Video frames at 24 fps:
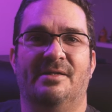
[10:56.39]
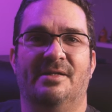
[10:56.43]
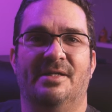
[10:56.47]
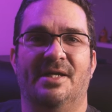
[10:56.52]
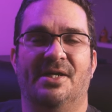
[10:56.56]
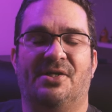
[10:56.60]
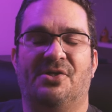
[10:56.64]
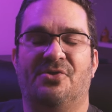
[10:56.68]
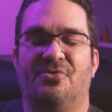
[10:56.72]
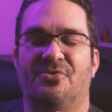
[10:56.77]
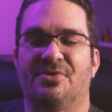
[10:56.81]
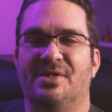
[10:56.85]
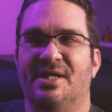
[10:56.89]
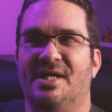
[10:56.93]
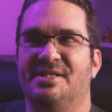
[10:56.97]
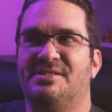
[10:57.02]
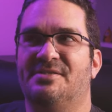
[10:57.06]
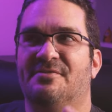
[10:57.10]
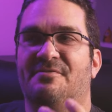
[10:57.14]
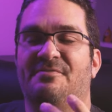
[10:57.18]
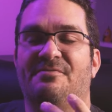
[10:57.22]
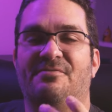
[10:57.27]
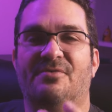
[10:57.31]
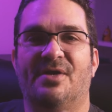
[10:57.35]
It
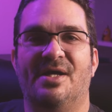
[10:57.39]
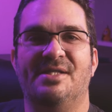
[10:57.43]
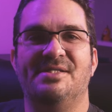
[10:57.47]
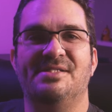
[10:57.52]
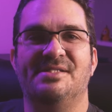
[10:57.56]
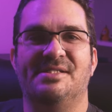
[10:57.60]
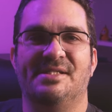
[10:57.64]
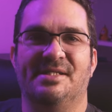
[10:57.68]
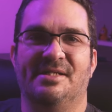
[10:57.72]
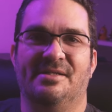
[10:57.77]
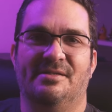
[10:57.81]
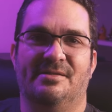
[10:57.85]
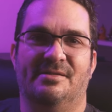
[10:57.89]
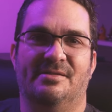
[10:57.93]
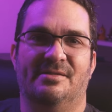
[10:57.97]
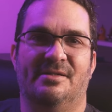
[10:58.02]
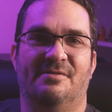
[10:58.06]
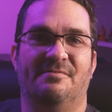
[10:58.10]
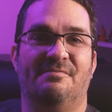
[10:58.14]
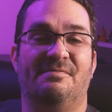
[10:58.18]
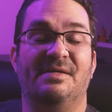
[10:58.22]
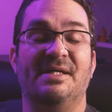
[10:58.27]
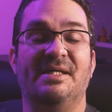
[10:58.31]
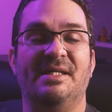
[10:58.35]
creates a frenzy,
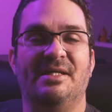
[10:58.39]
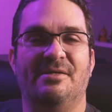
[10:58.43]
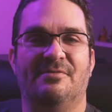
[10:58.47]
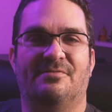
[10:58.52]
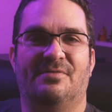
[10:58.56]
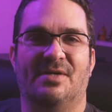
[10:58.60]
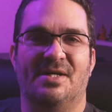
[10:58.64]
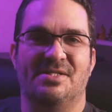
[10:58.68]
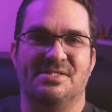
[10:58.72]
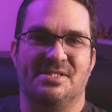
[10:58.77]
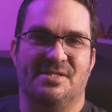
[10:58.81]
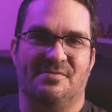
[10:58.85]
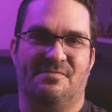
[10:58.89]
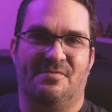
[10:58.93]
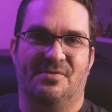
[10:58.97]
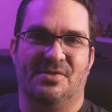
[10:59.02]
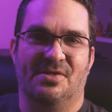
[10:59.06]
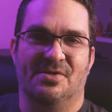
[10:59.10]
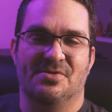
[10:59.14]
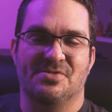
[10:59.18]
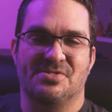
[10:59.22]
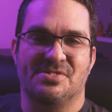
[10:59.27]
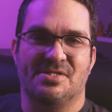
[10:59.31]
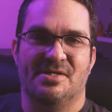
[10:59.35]
a feeding frenzy for
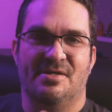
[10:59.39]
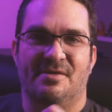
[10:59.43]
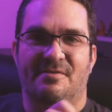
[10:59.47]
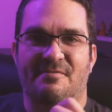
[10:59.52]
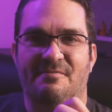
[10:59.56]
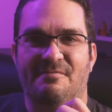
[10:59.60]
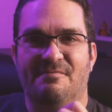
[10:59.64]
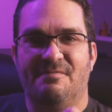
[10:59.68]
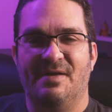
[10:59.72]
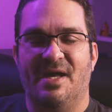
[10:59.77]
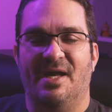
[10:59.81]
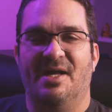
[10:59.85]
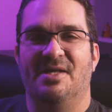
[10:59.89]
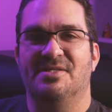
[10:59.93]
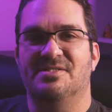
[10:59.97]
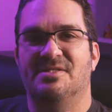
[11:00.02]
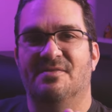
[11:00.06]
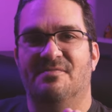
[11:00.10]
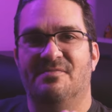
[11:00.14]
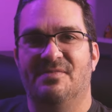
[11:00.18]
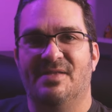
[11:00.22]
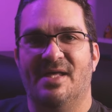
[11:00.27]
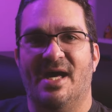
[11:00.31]
those fans of